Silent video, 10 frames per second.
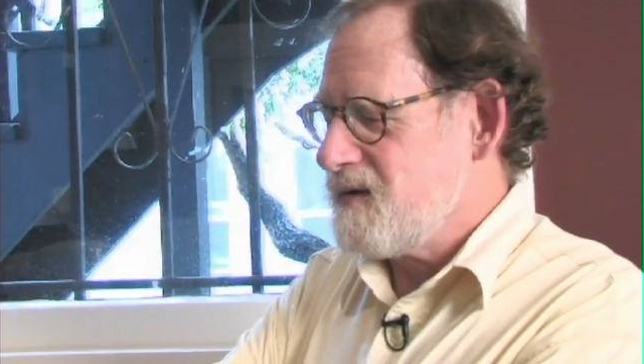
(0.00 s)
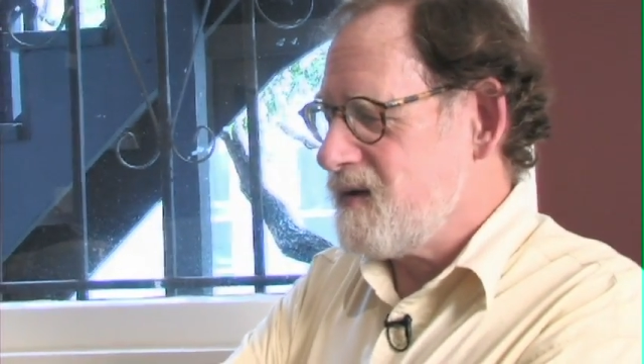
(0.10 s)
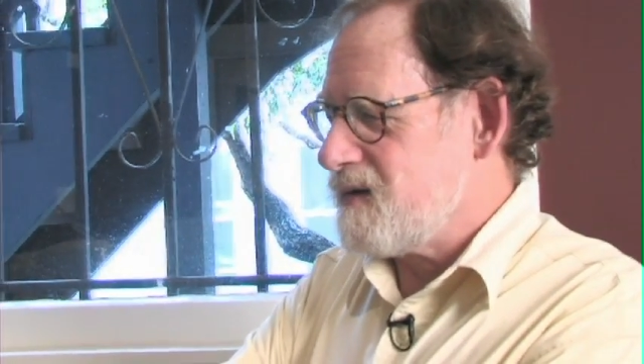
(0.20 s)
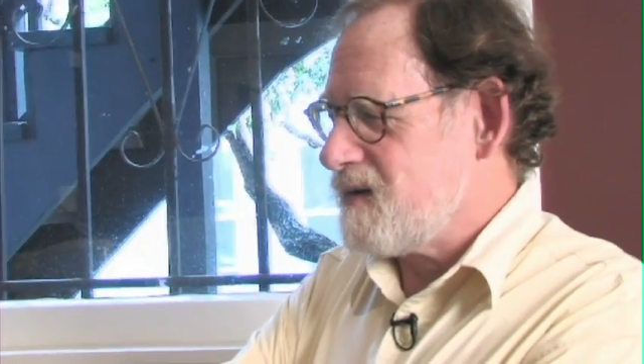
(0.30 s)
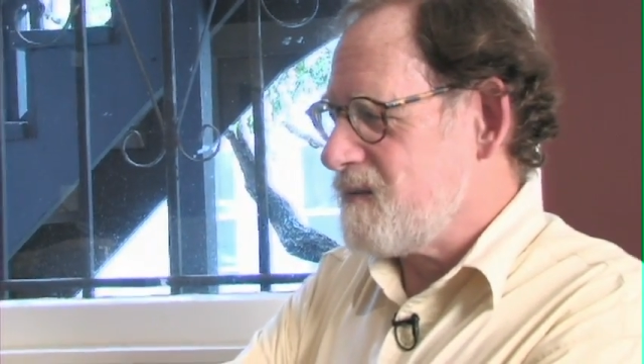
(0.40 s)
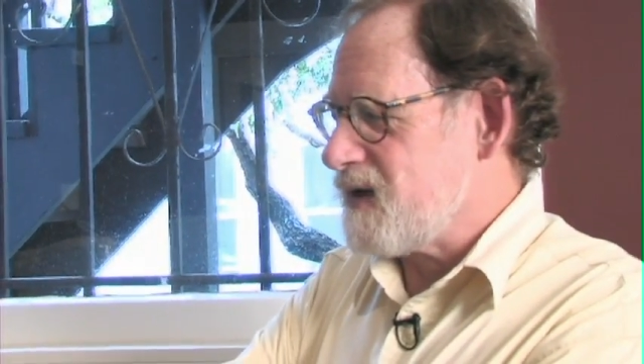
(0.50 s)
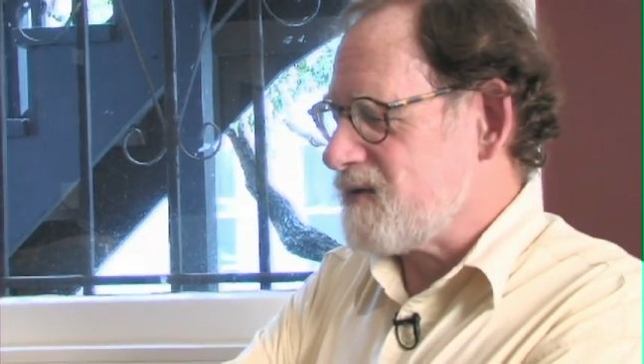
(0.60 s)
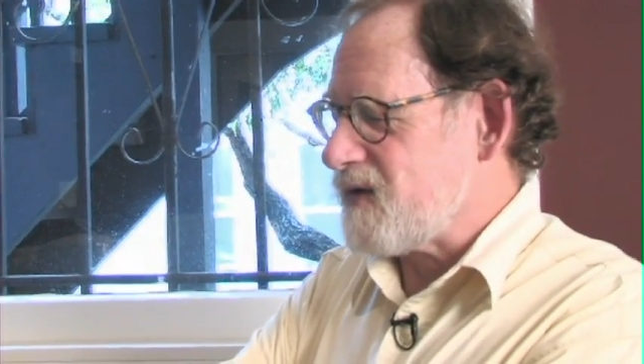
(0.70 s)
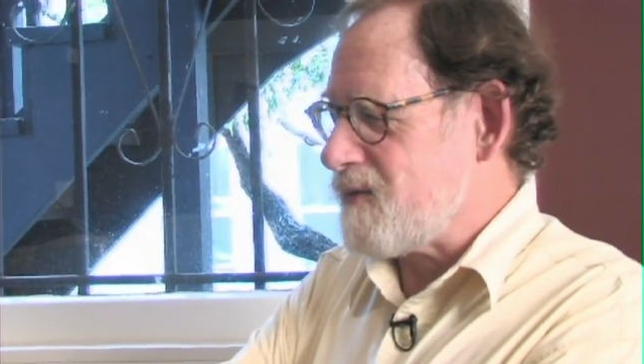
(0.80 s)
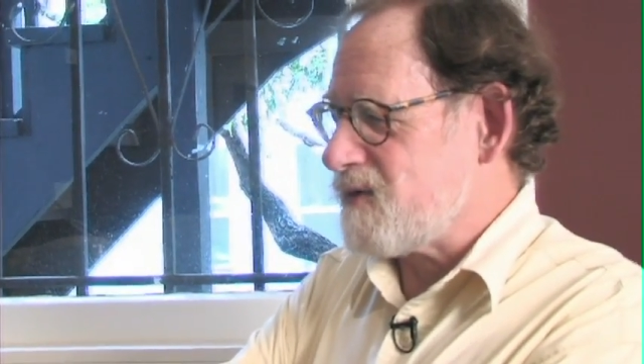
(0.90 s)
Yeah,
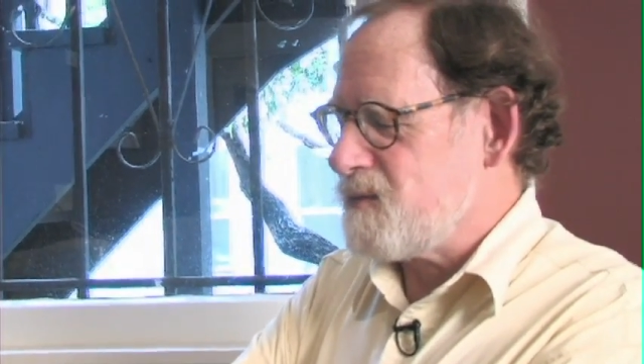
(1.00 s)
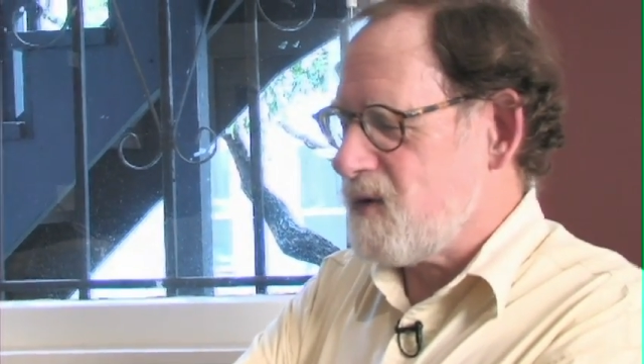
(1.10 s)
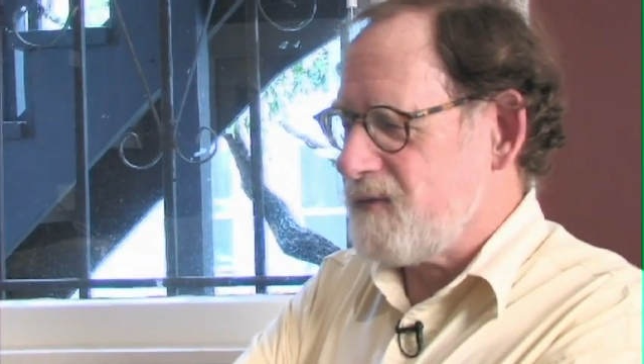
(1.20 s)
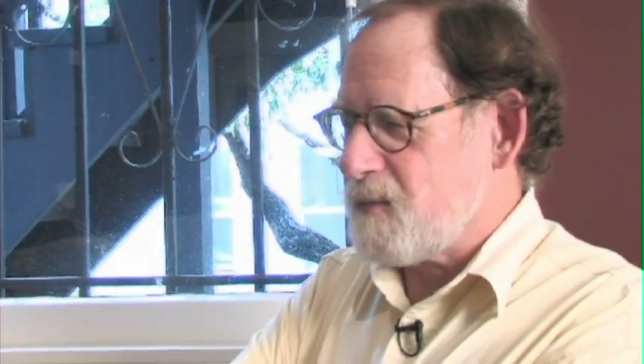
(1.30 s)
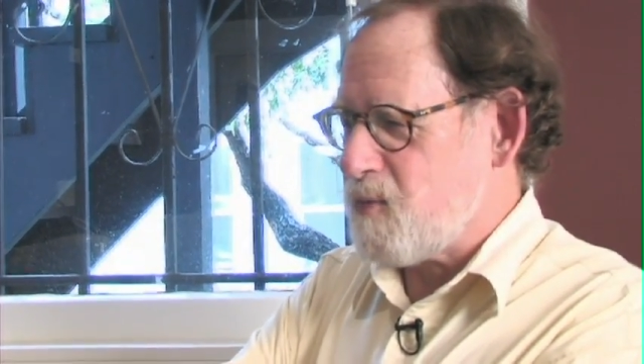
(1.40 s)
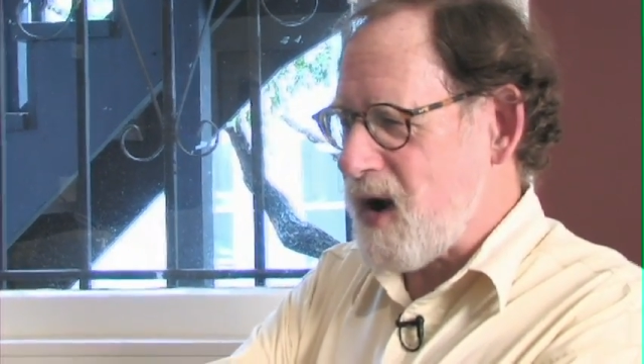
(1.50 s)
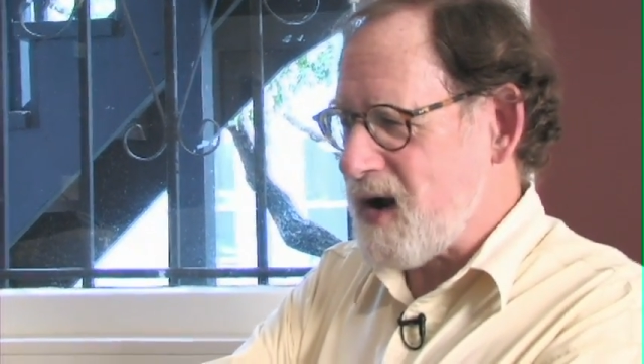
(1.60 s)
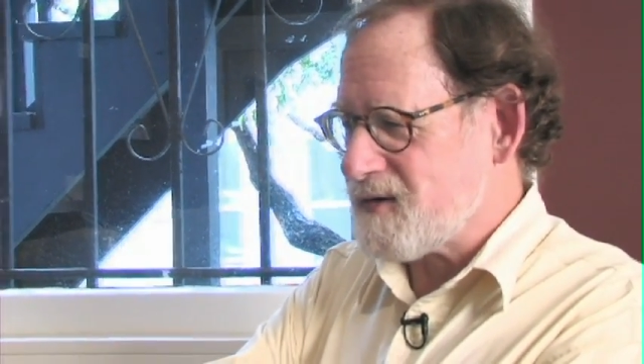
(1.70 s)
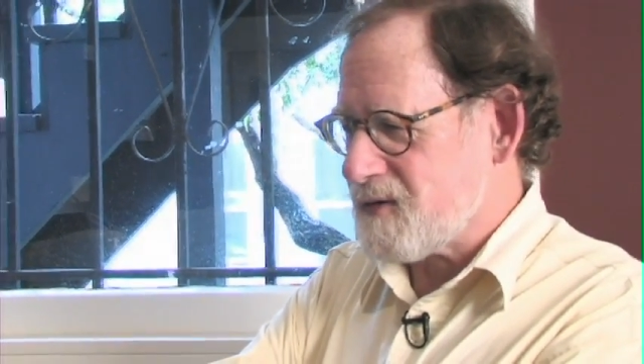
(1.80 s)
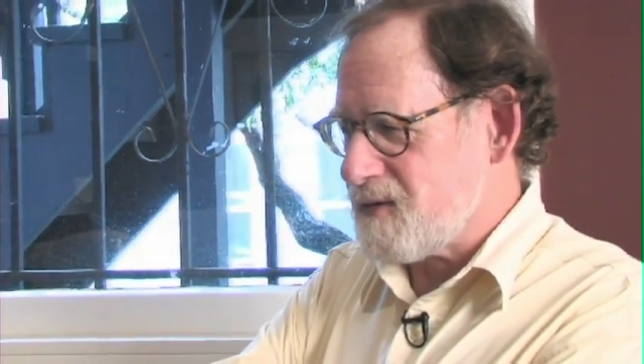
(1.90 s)
because I was more of a
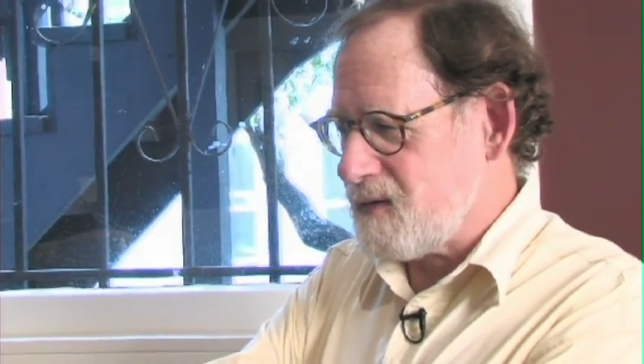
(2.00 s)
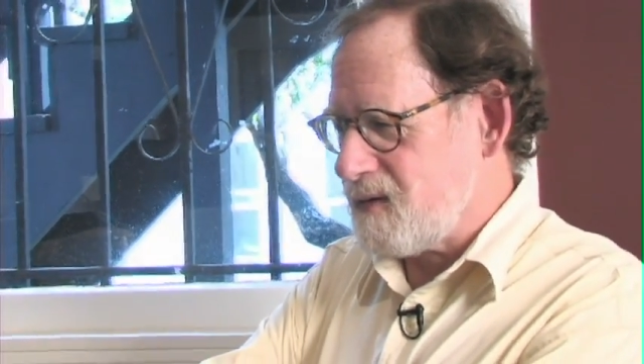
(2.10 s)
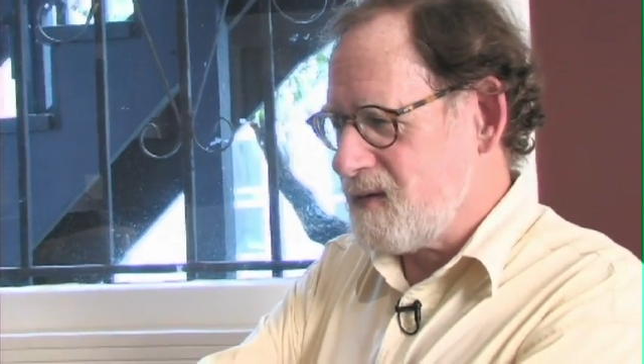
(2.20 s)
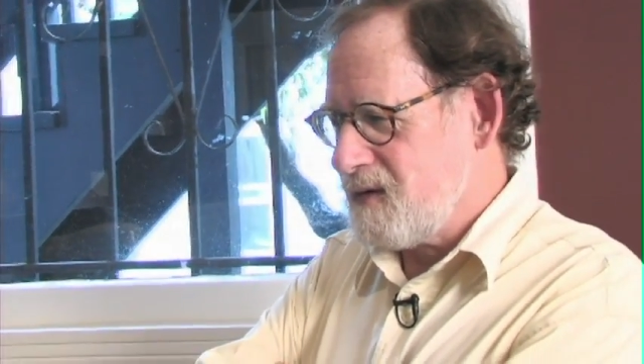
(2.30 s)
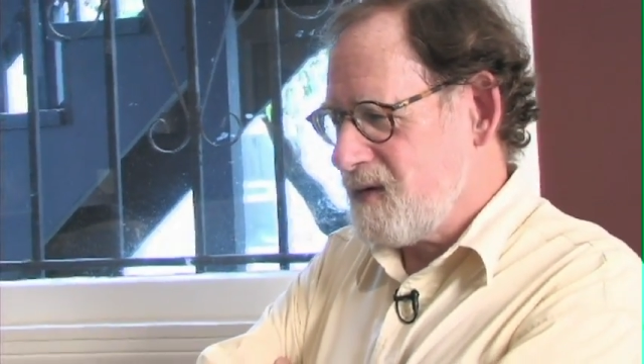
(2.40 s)
practical,